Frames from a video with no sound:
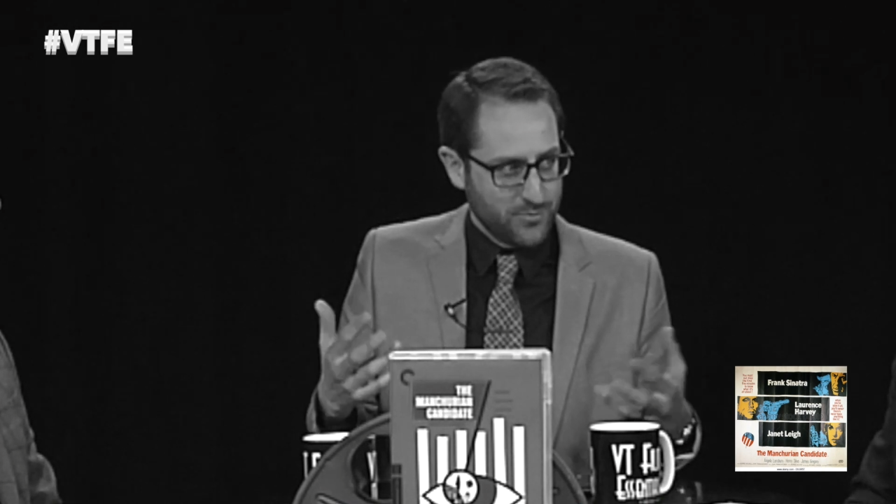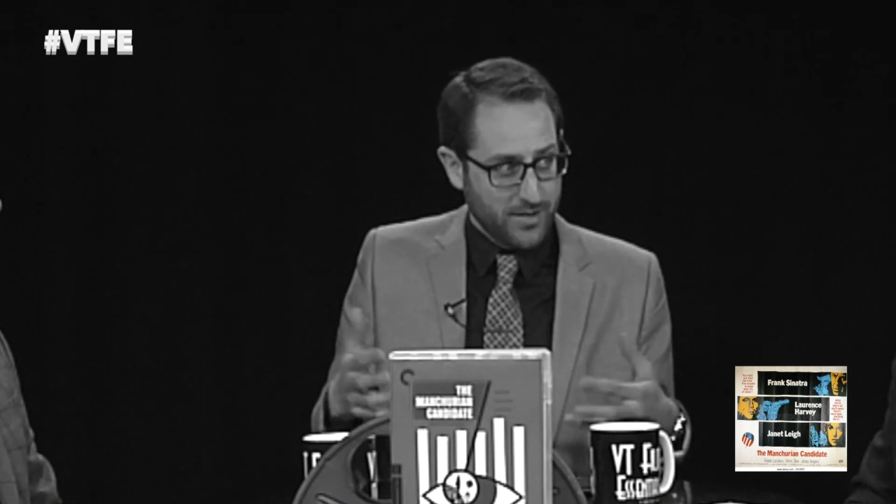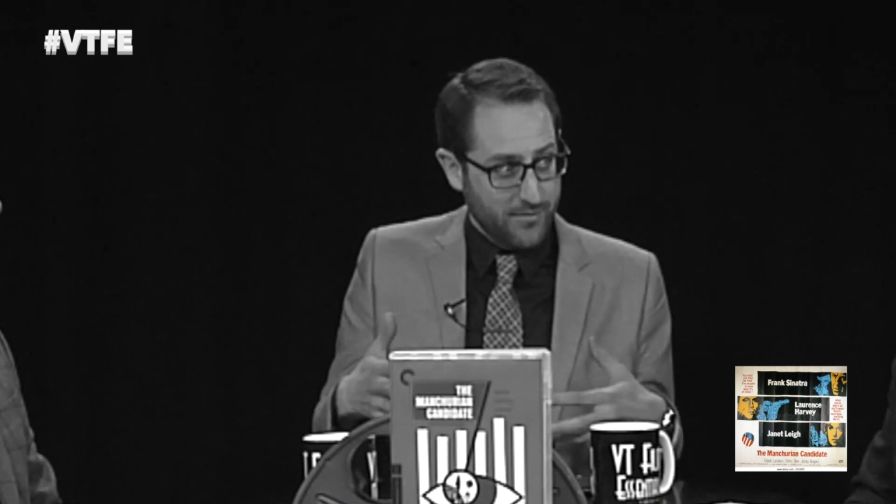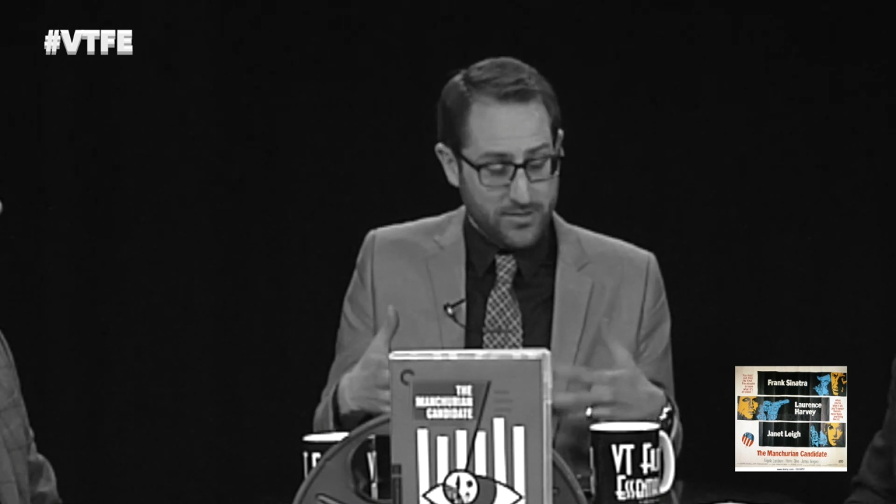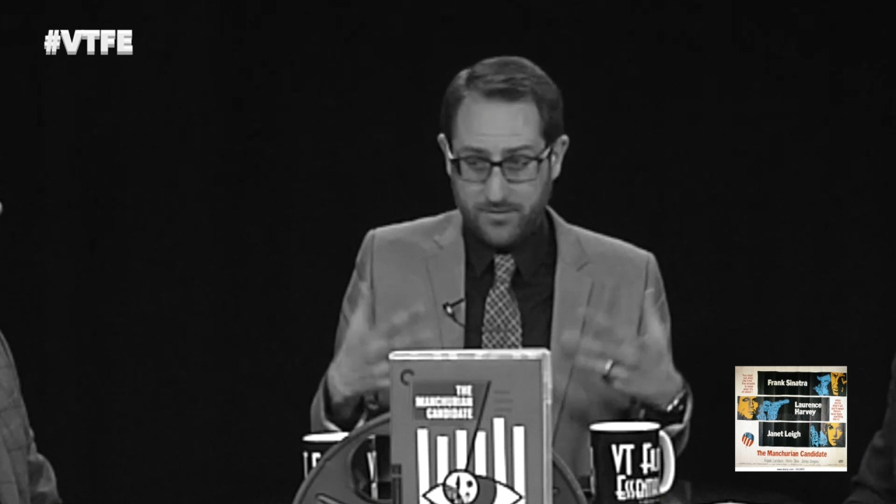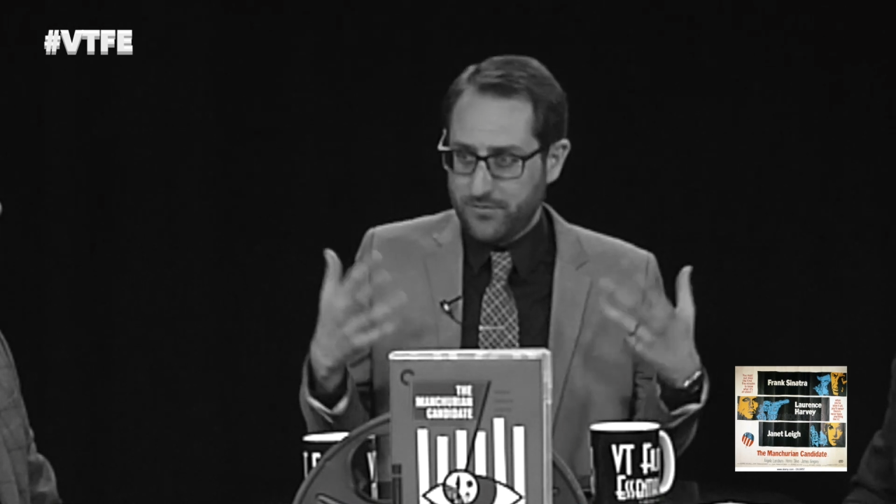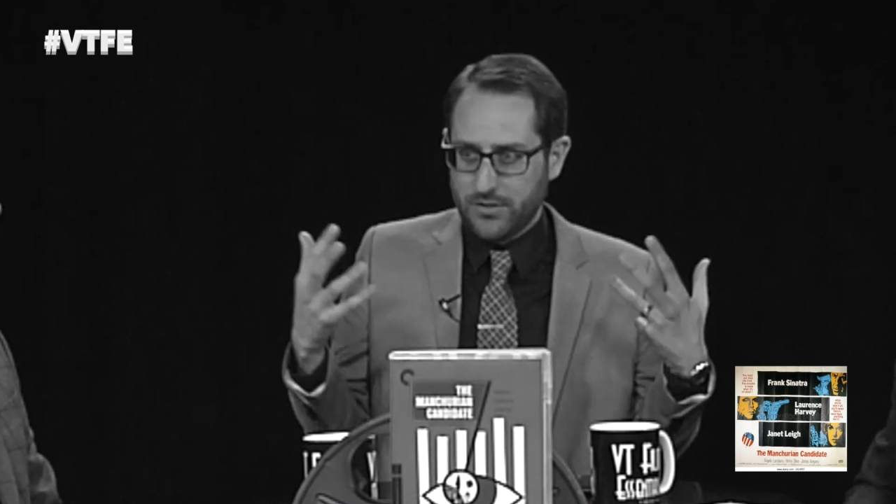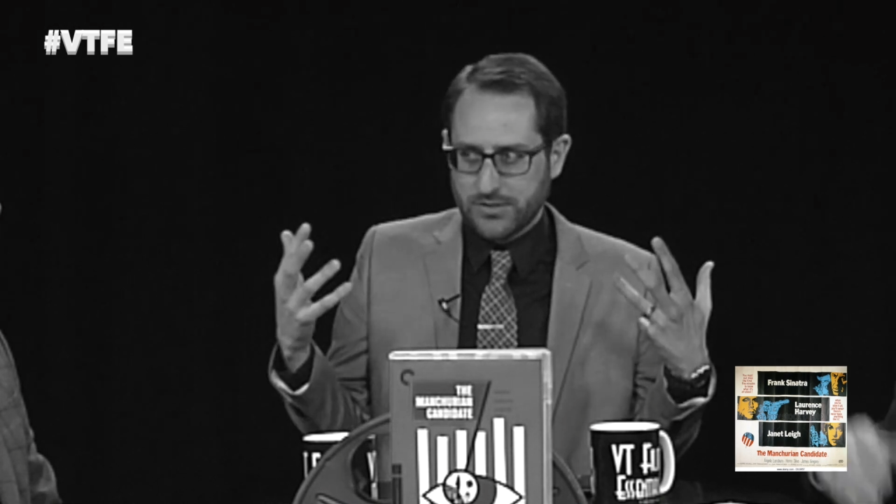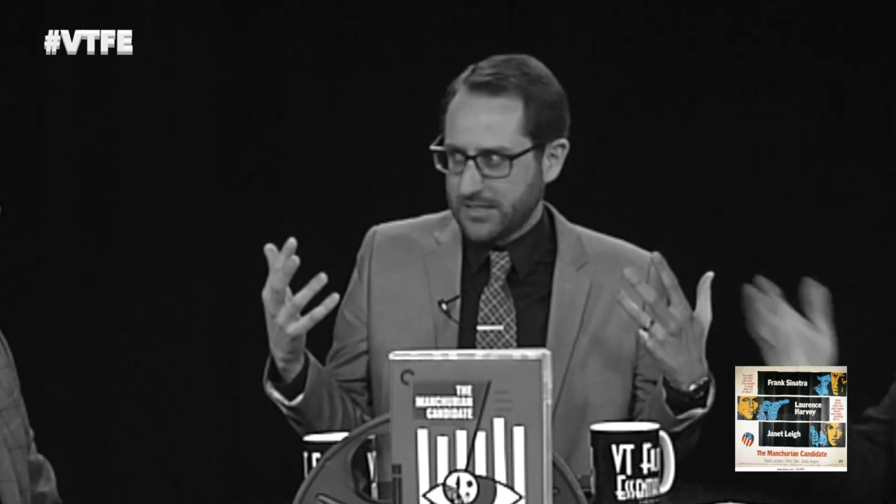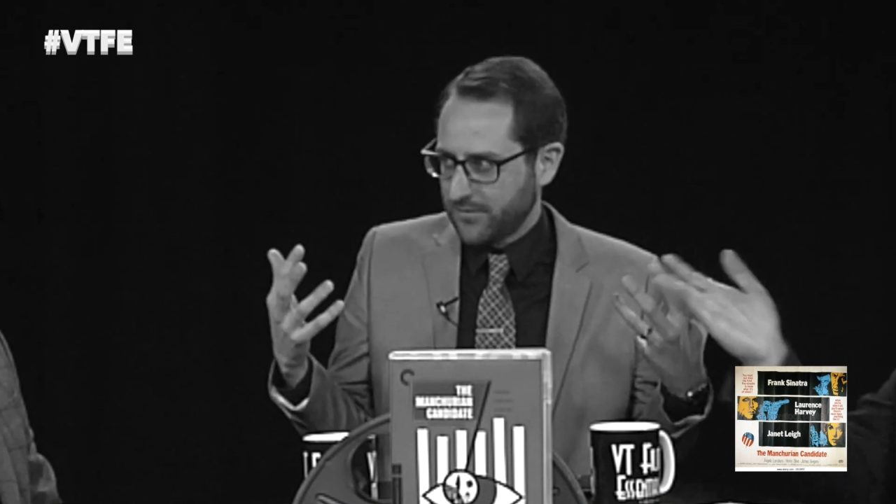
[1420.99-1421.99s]
where everything
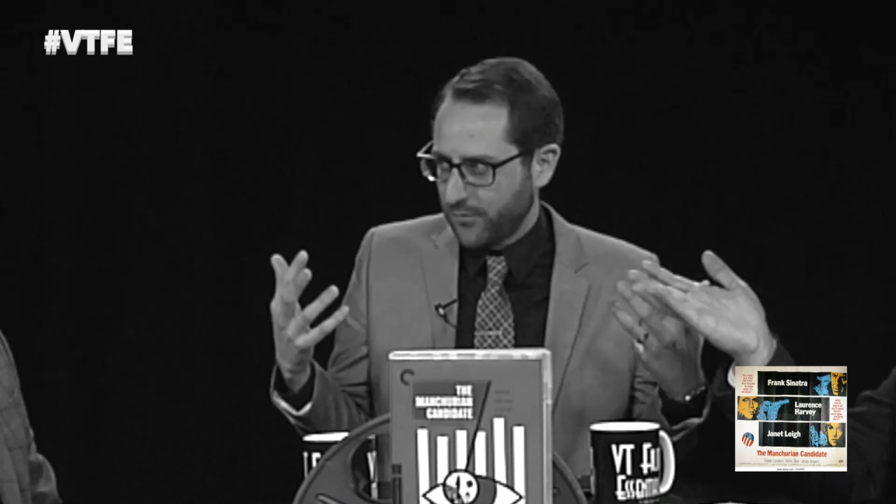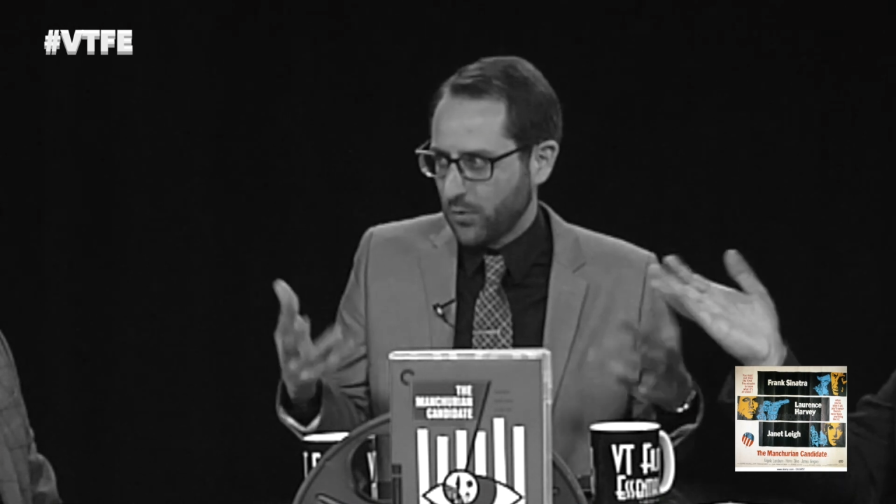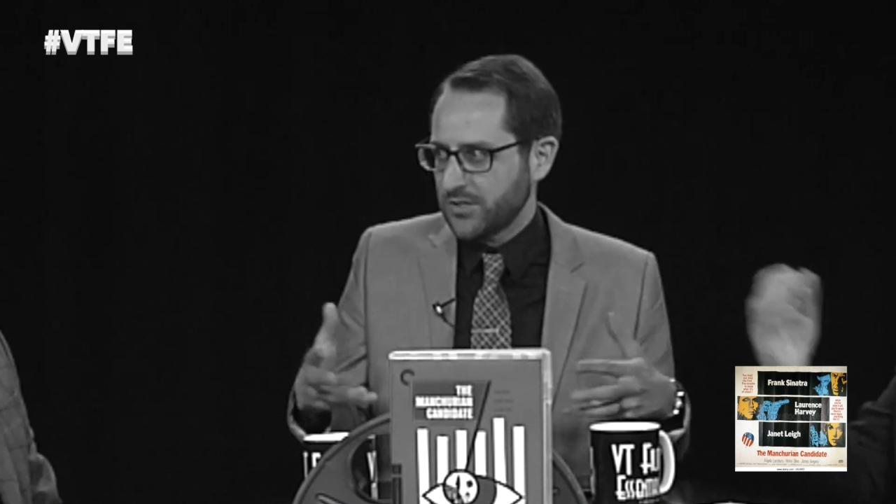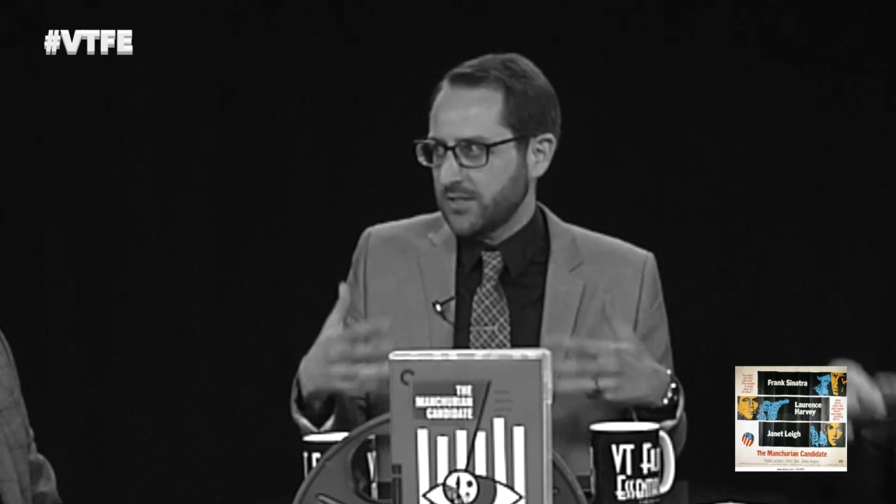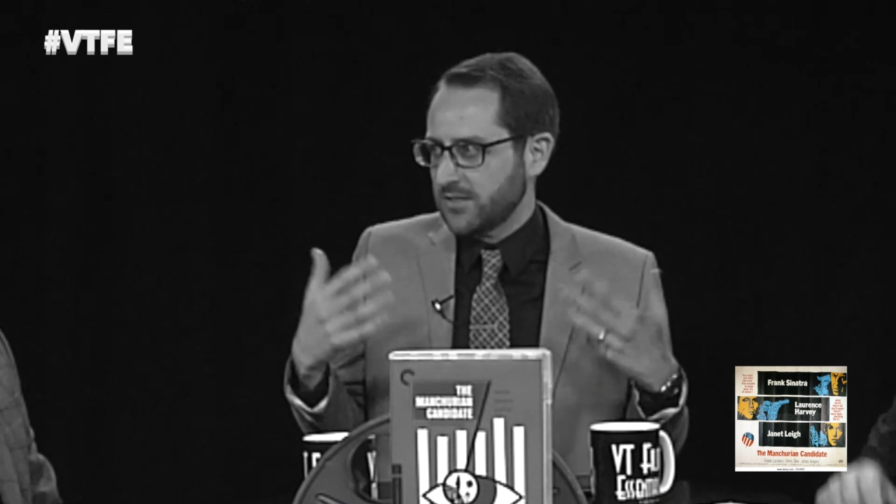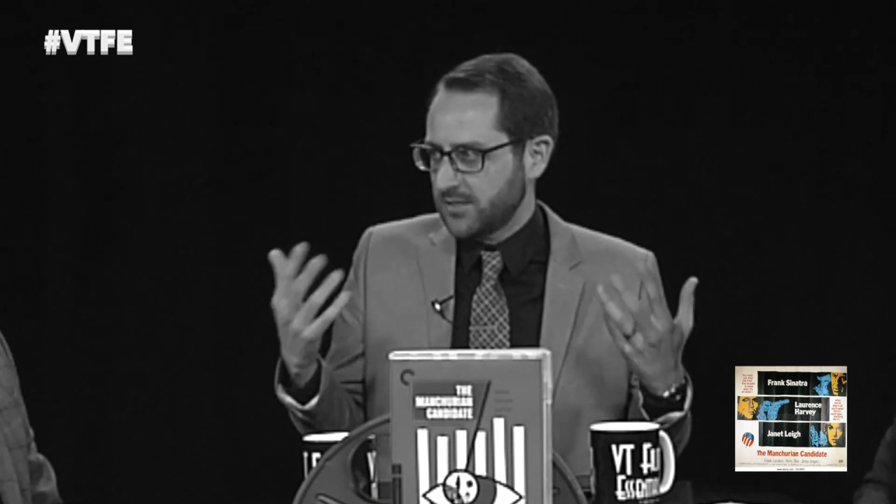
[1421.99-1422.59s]
feels like forced and